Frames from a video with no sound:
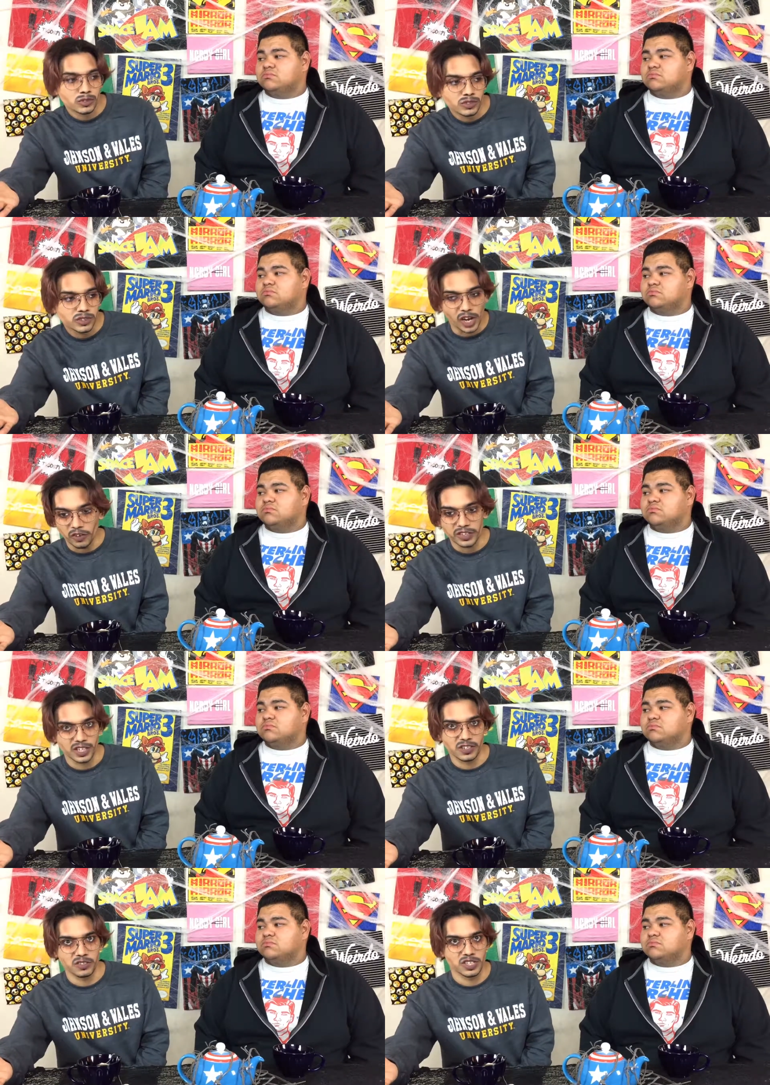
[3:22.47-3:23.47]
Speaker 1: delving into
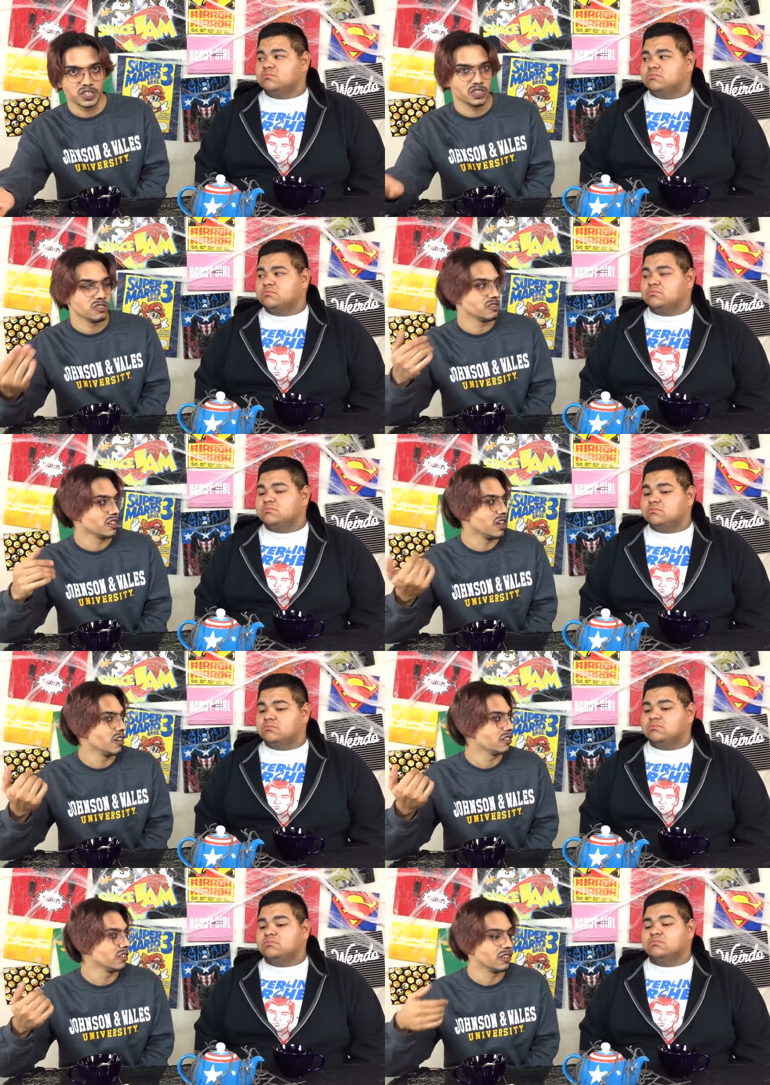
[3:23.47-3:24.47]
those issues, you
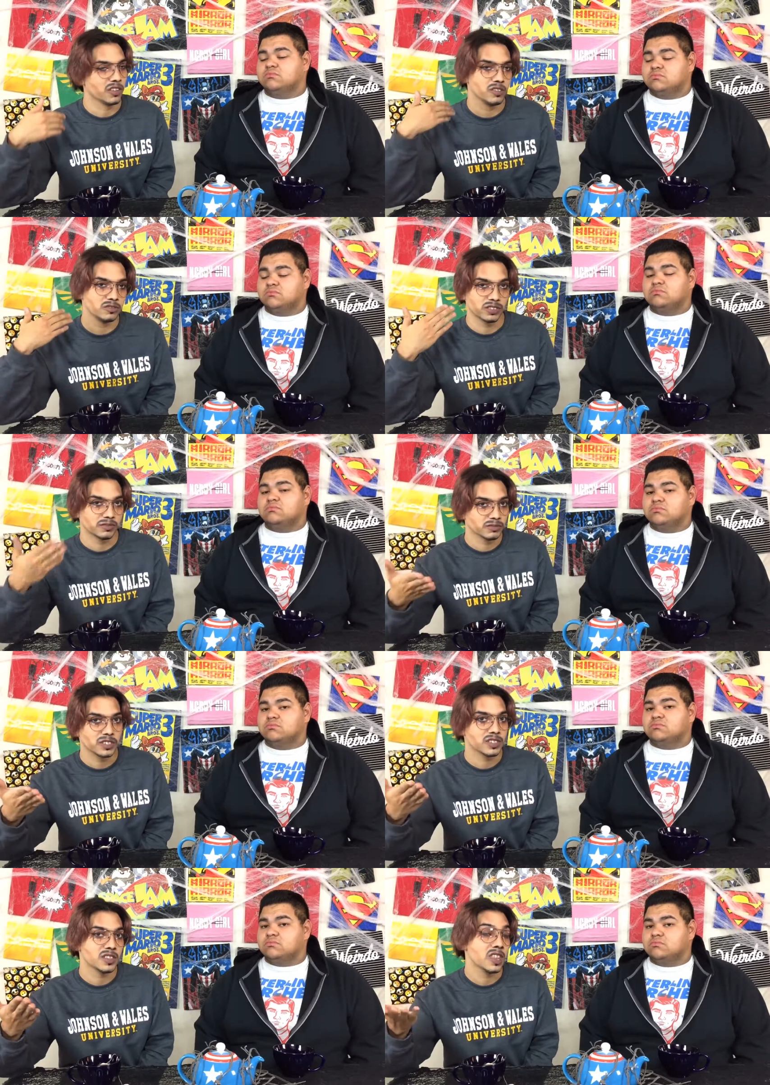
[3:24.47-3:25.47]
know, or those
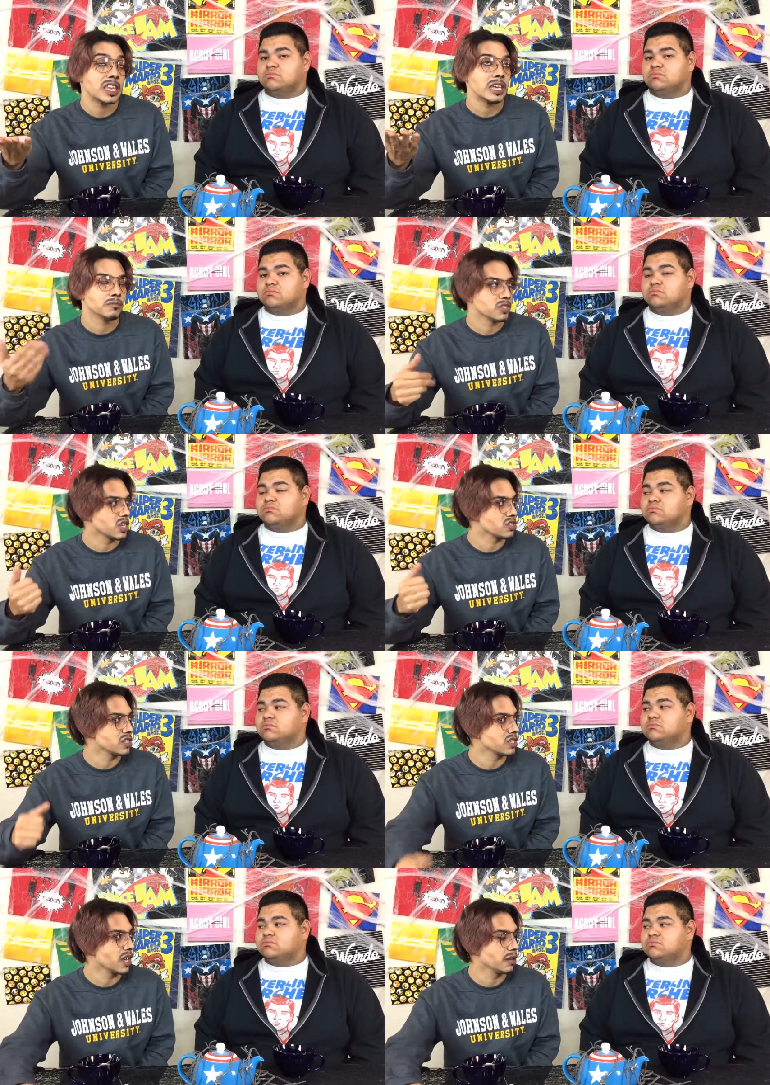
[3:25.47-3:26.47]
themes, I should
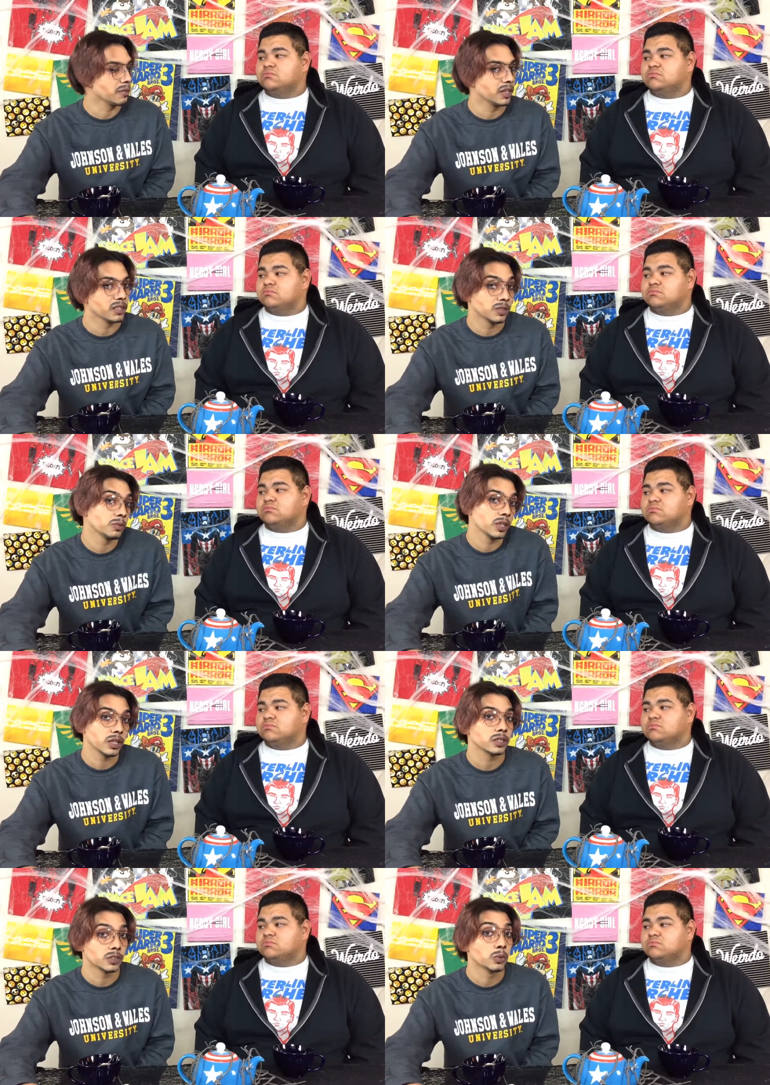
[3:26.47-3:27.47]
say. But it's a really,
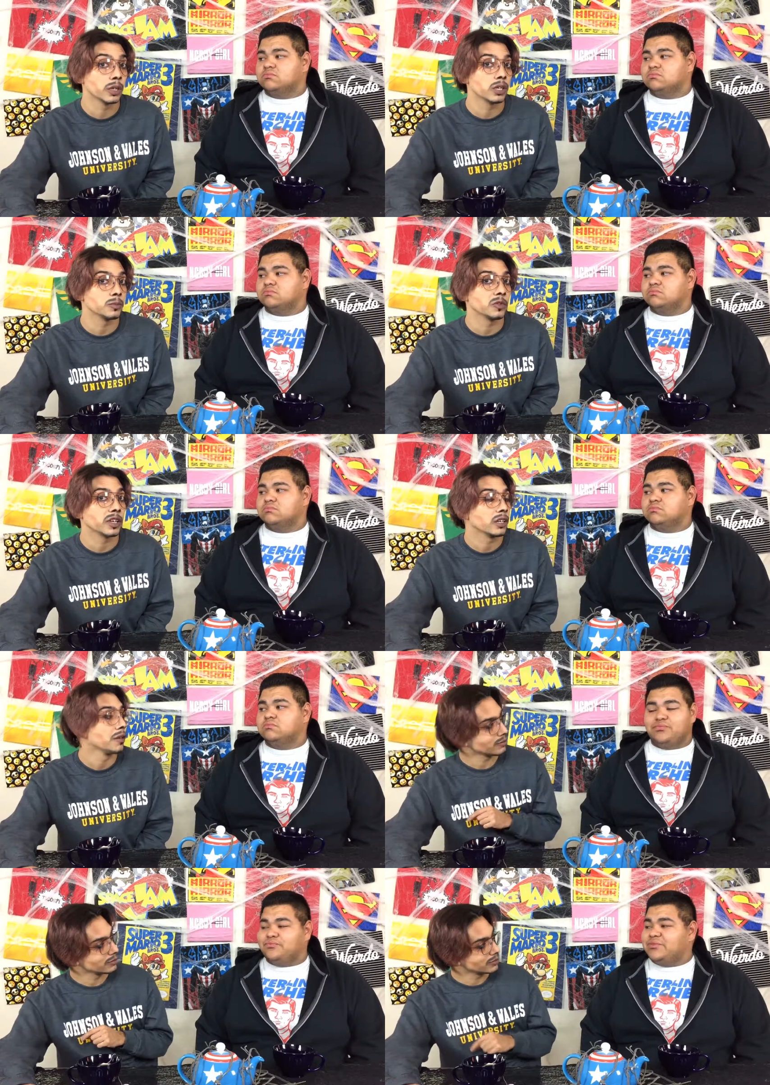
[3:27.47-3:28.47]
it's a really good movie.
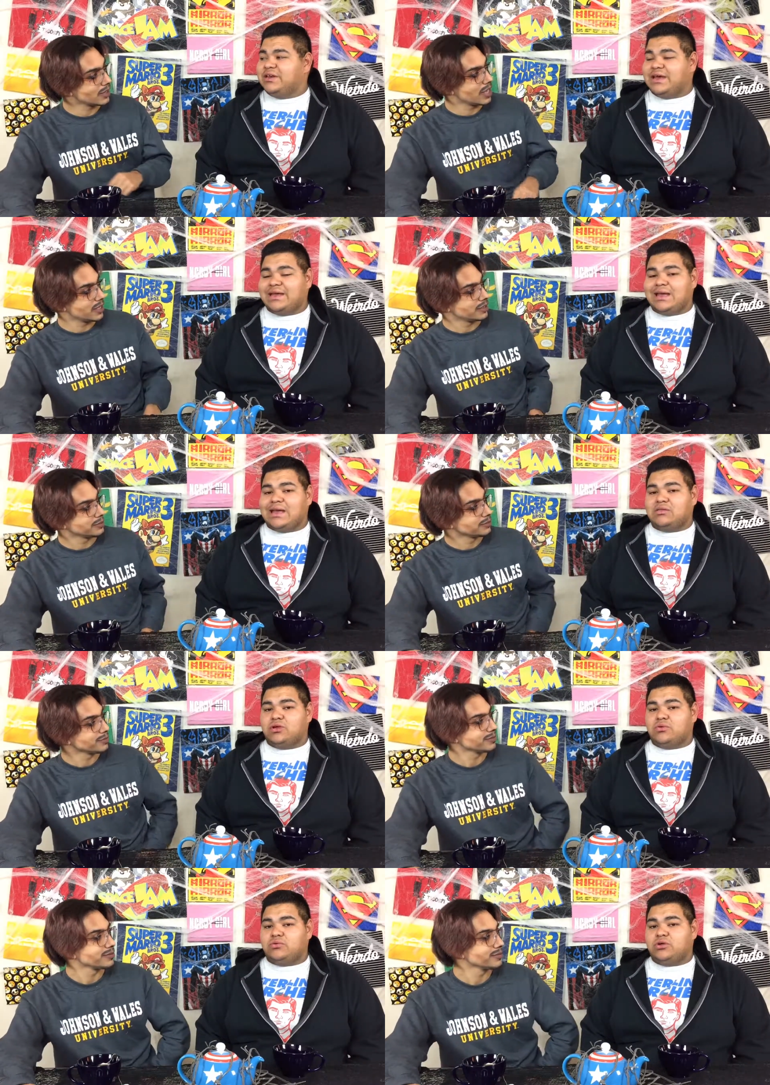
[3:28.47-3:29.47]
And I
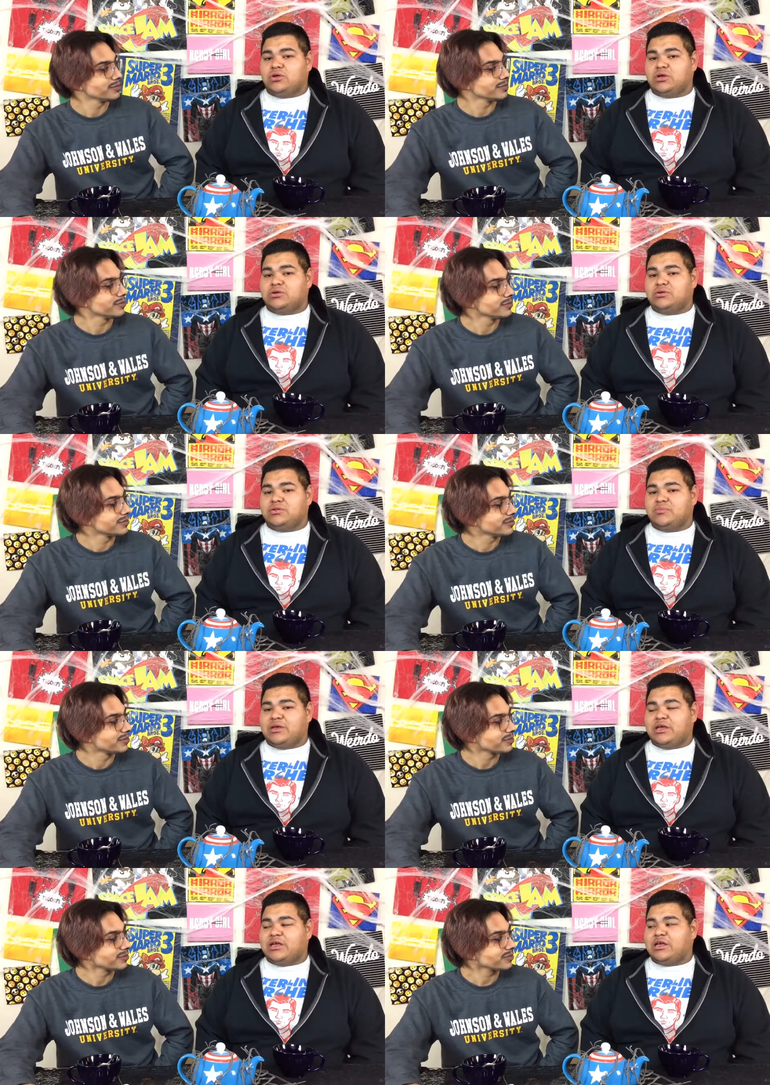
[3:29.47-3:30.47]
got Don't Look Under the
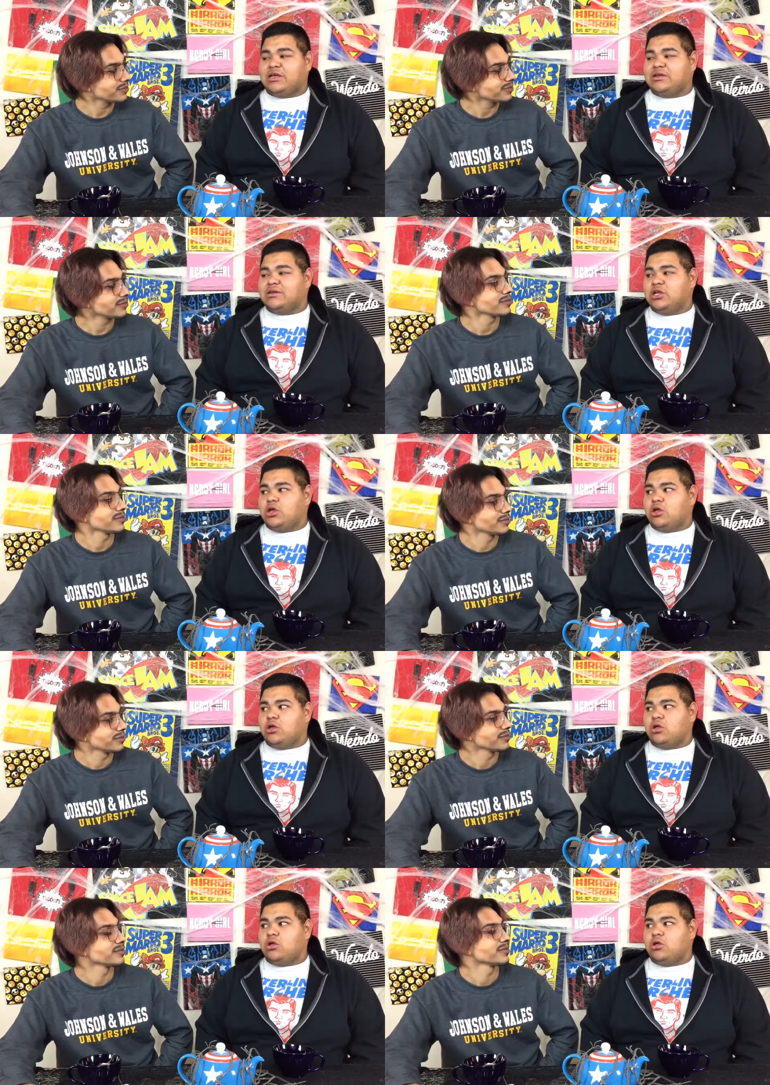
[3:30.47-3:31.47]
Bed.
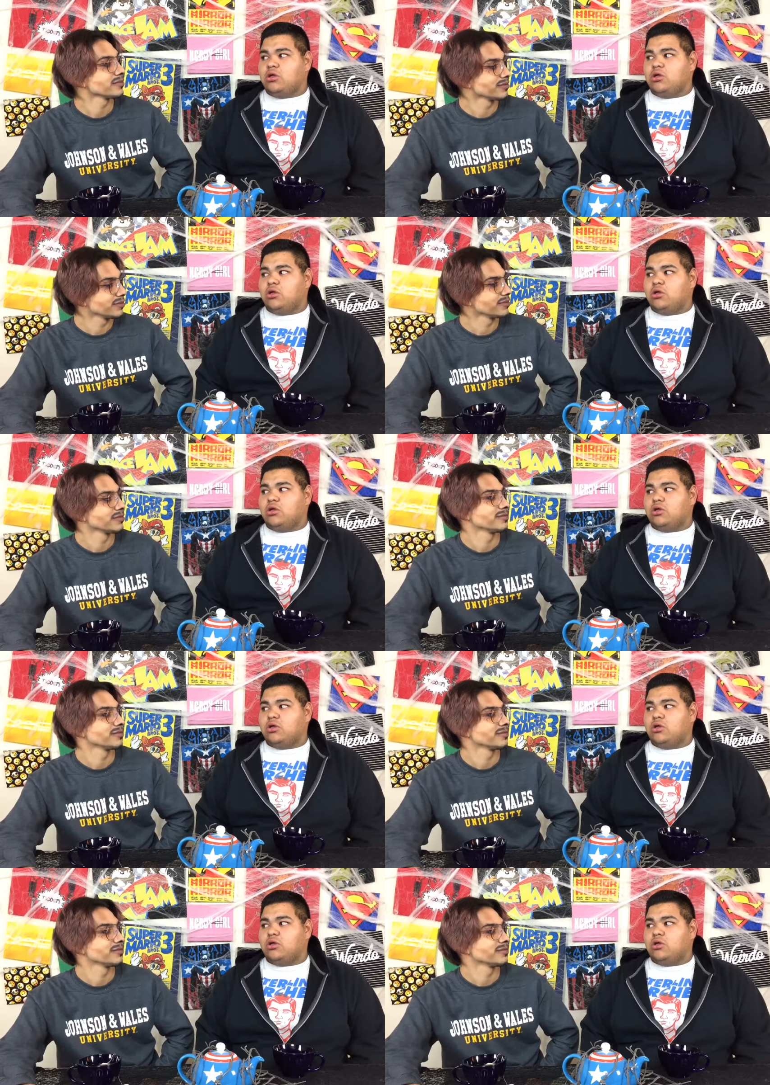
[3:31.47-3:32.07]
Yeah.